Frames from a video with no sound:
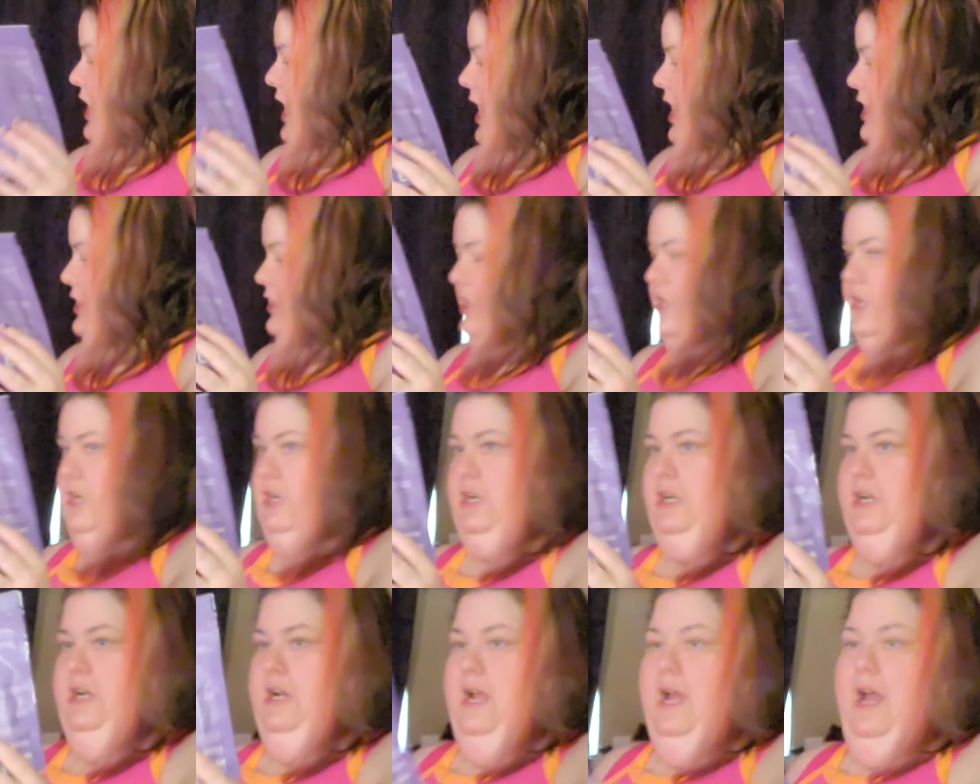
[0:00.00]

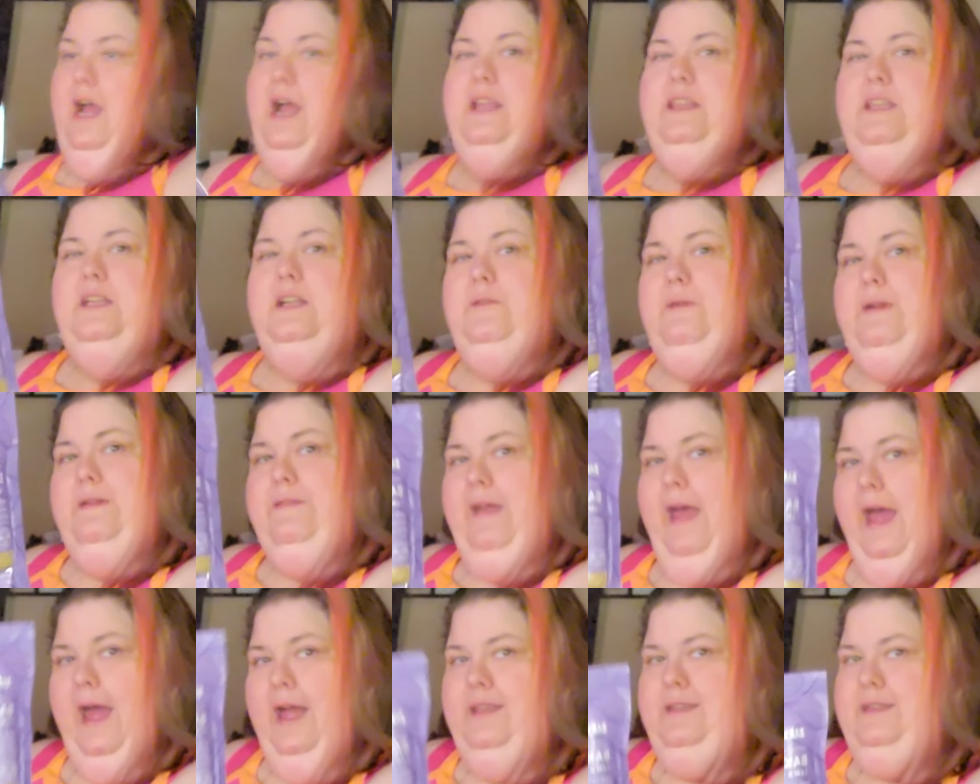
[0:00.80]
I think we've
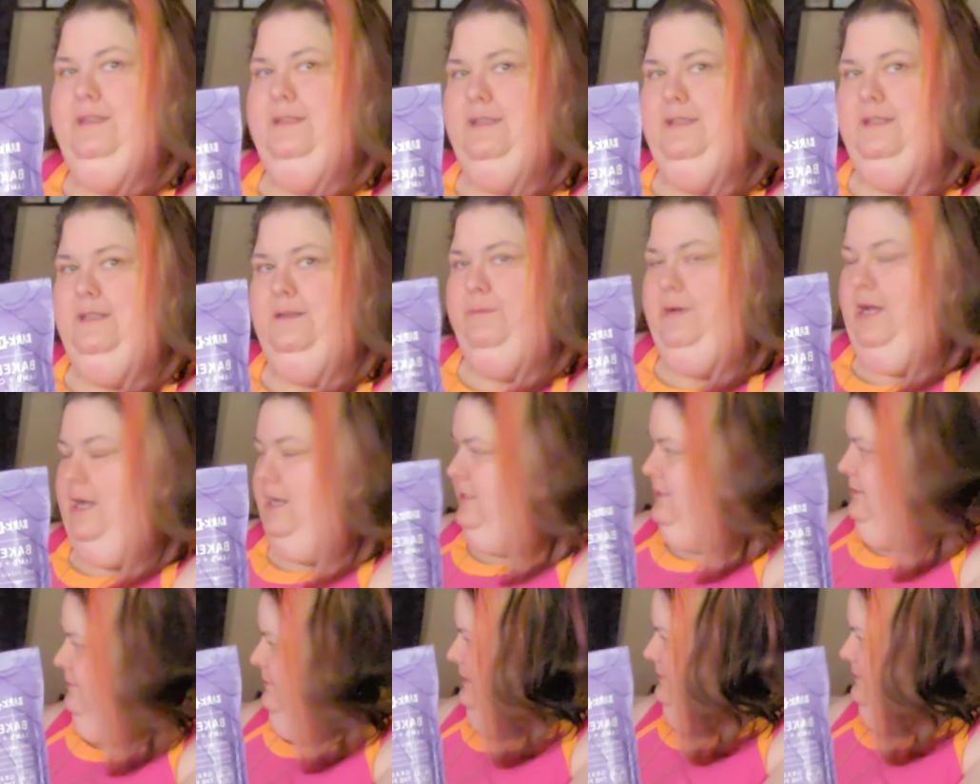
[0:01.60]
had this in a box